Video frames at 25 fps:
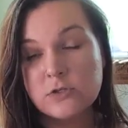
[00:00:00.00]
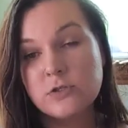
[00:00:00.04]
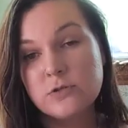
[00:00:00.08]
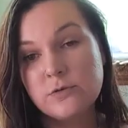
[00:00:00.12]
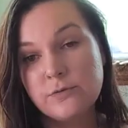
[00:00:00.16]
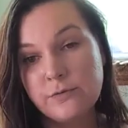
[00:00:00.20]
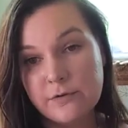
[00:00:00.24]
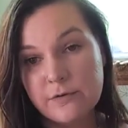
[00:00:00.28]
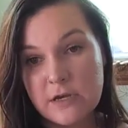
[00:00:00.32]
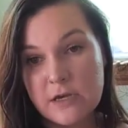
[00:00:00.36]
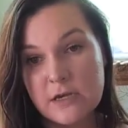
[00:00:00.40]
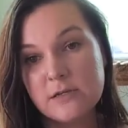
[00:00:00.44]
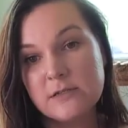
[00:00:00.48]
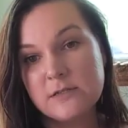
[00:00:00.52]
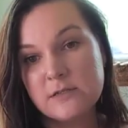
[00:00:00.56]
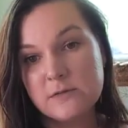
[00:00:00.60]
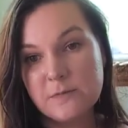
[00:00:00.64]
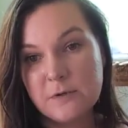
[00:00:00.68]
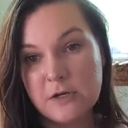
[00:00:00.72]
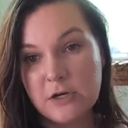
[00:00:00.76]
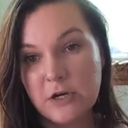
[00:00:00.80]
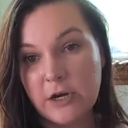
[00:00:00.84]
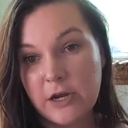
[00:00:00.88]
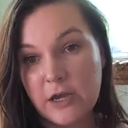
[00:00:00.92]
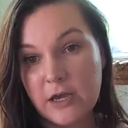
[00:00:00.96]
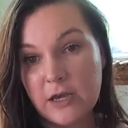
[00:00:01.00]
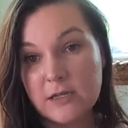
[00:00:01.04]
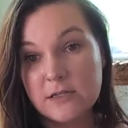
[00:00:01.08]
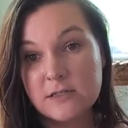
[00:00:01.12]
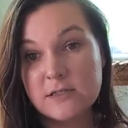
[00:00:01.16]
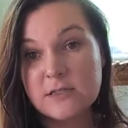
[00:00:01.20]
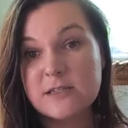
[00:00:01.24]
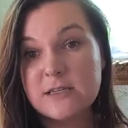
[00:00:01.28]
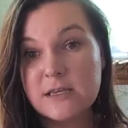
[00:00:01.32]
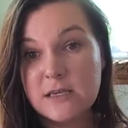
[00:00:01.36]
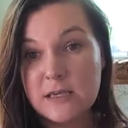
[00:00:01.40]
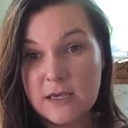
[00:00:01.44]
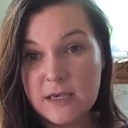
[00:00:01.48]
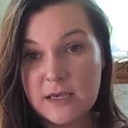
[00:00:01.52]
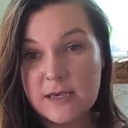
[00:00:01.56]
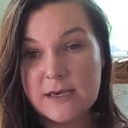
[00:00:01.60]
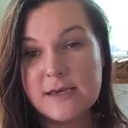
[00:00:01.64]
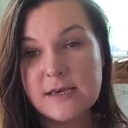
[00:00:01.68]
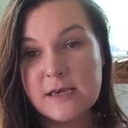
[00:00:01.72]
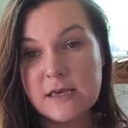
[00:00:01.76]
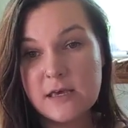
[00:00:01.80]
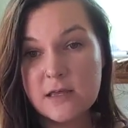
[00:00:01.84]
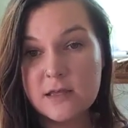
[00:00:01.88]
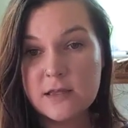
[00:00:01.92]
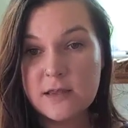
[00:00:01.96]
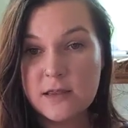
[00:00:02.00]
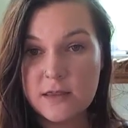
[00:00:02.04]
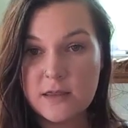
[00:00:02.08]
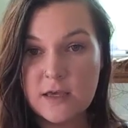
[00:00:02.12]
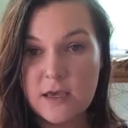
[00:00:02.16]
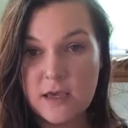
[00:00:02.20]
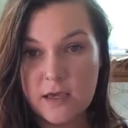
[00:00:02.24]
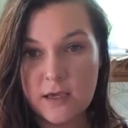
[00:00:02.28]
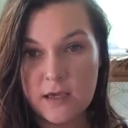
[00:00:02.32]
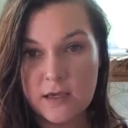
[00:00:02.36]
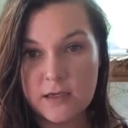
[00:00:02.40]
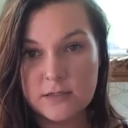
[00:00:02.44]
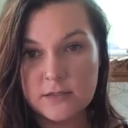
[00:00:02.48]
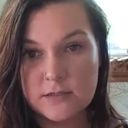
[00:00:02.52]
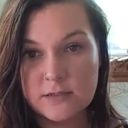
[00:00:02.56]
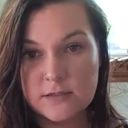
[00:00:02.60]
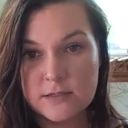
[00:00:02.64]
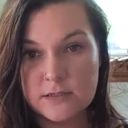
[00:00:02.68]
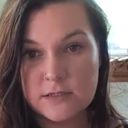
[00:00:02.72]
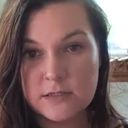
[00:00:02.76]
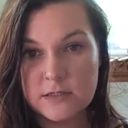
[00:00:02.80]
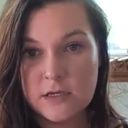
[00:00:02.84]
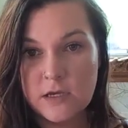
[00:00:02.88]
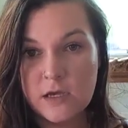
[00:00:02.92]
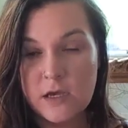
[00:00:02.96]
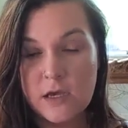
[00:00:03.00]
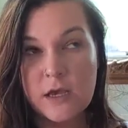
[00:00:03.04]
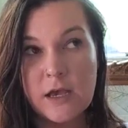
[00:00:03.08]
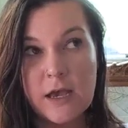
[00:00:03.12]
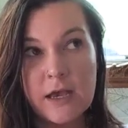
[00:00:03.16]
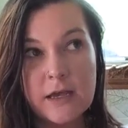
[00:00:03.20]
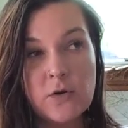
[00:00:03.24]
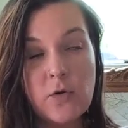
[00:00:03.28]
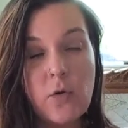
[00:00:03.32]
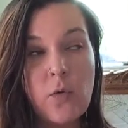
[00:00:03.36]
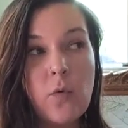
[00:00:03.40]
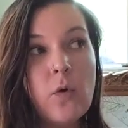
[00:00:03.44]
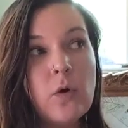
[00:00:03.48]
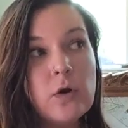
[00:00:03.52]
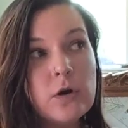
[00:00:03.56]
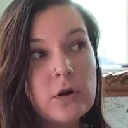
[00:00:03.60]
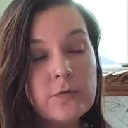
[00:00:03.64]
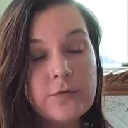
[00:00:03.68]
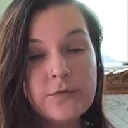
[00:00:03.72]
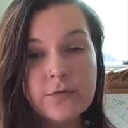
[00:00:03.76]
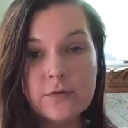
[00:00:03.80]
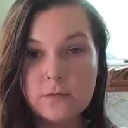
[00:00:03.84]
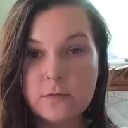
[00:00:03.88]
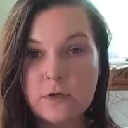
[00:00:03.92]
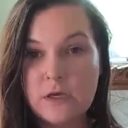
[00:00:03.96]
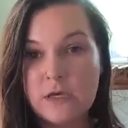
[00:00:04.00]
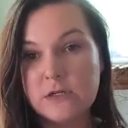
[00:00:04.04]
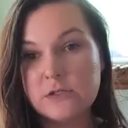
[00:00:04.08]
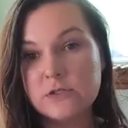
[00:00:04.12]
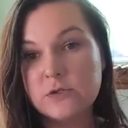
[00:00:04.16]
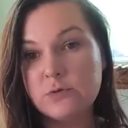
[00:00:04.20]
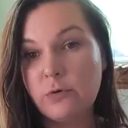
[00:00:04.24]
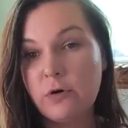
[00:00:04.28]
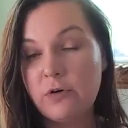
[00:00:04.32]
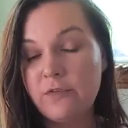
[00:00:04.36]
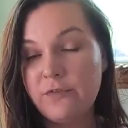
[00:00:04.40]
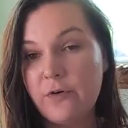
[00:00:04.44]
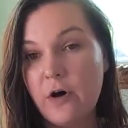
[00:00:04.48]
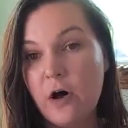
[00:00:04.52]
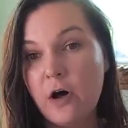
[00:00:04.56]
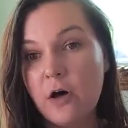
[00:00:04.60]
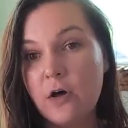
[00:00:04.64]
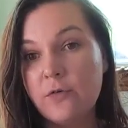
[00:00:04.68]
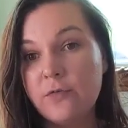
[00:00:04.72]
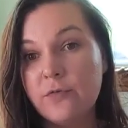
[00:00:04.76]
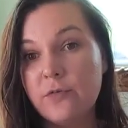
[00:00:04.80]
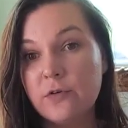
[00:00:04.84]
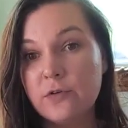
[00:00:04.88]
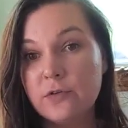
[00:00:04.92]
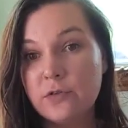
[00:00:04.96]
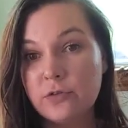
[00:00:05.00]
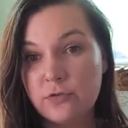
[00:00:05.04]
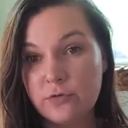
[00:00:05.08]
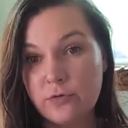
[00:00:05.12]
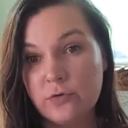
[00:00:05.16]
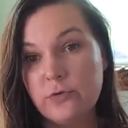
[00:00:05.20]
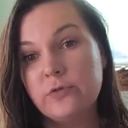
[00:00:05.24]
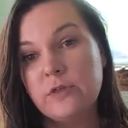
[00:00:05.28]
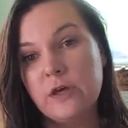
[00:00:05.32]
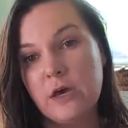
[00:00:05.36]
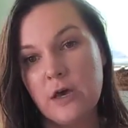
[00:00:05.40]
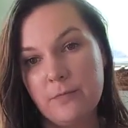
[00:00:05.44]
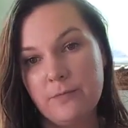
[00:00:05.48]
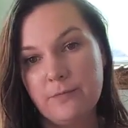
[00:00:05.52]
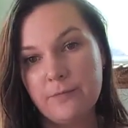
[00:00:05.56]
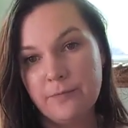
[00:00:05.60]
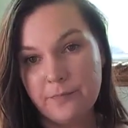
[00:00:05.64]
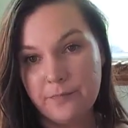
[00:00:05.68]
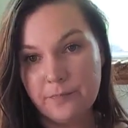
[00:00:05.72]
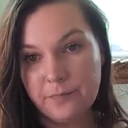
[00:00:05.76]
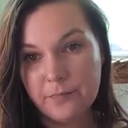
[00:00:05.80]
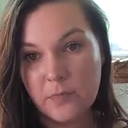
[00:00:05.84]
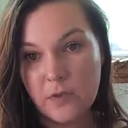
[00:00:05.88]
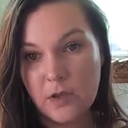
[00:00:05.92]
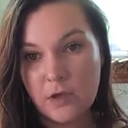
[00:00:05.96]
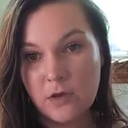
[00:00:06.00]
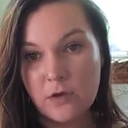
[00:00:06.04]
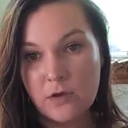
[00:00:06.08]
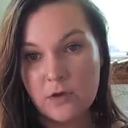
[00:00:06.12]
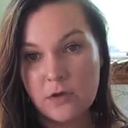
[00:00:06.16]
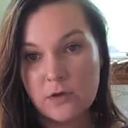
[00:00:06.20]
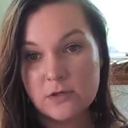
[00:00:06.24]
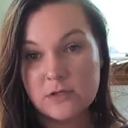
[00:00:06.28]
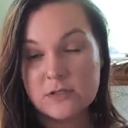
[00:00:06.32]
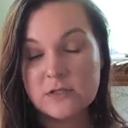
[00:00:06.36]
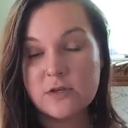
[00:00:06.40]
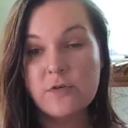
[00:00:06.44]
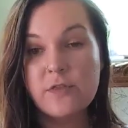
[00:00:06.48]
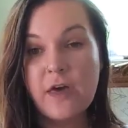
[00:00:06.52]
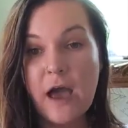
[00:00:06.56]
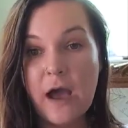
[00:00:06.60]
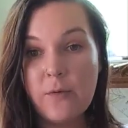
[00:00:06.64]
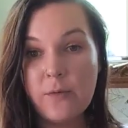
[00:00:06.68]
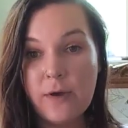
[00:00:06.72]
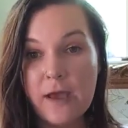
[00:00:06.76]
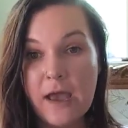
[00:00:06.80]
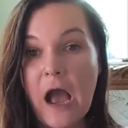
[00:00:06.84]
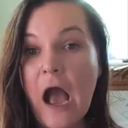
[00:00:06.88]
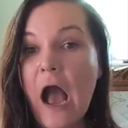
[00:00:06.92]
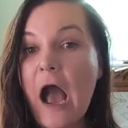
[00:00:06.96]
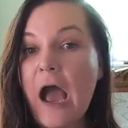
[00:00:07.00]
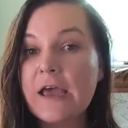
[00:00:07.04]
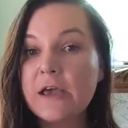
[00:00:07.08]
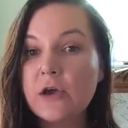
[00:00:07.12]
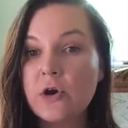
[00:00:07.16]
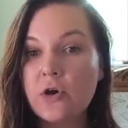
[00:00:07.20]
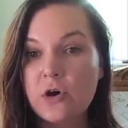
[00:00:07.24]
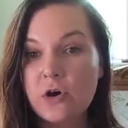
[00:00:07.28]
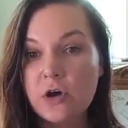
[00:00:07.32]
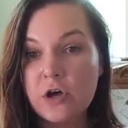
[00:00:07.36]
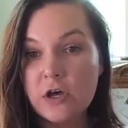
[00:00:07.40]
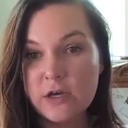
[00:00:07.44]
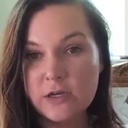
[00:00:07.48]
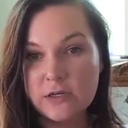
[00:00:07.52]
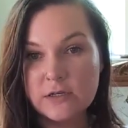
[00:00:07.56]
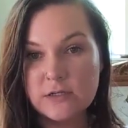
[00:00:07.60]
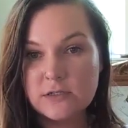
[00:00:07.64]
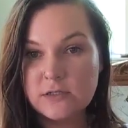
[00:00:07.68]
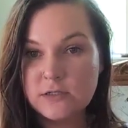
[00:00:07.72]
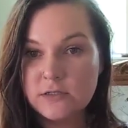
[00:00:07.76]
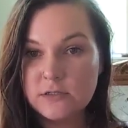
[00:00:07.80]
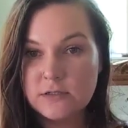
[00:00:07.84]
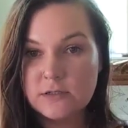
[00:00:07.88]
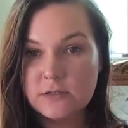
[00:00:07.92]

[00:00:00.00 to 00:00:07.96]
to re experience key things in order for me to evolve through them. So that way I could